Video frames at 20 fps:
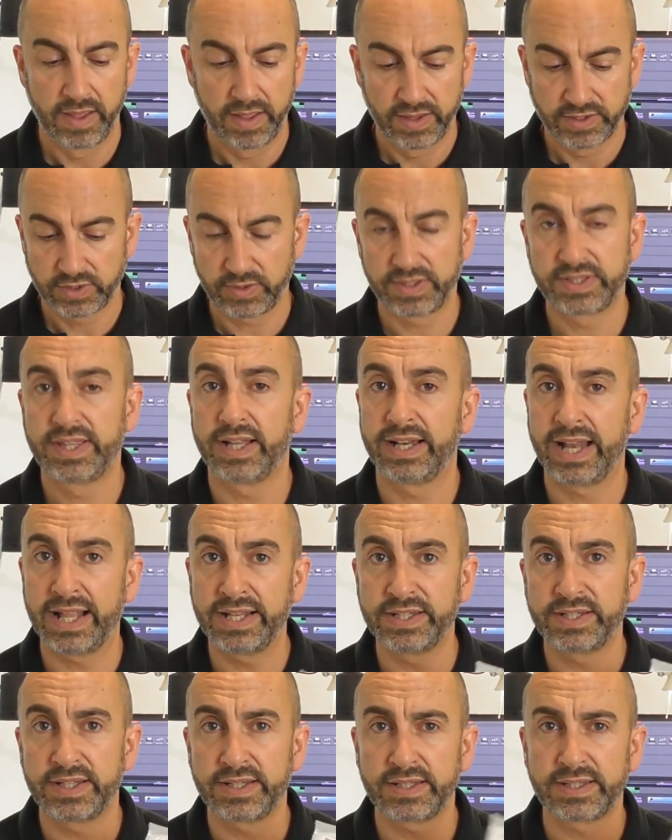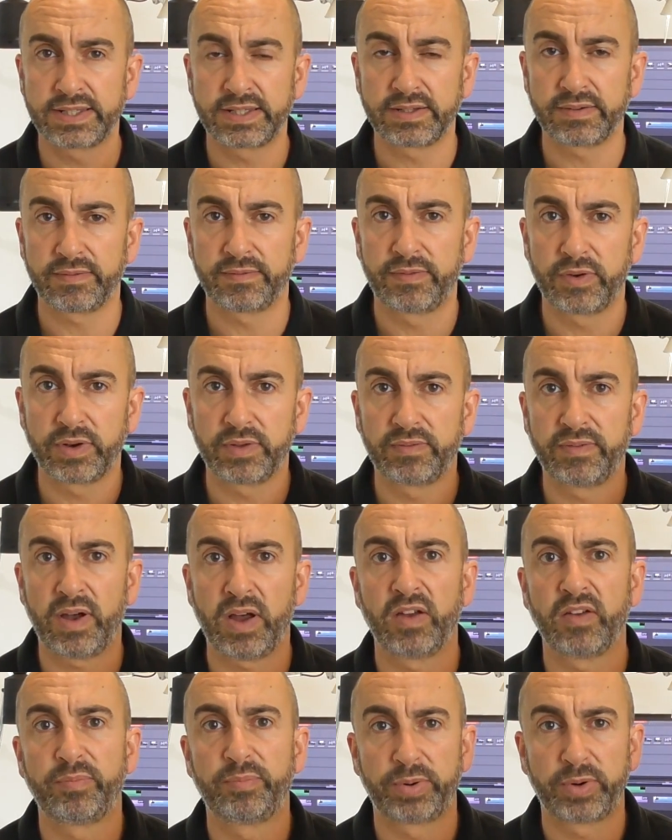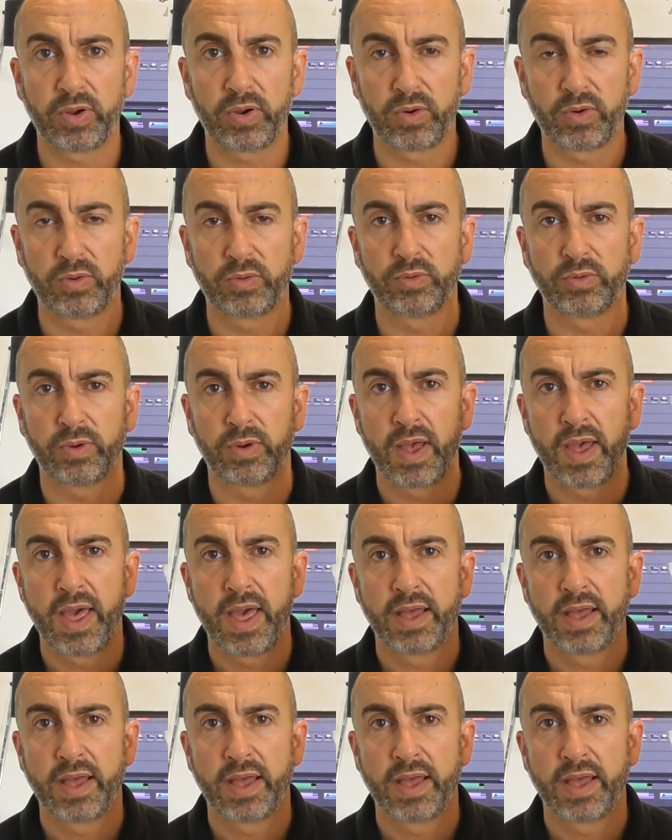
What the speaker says: So it's the lenses for the VIVE Pro.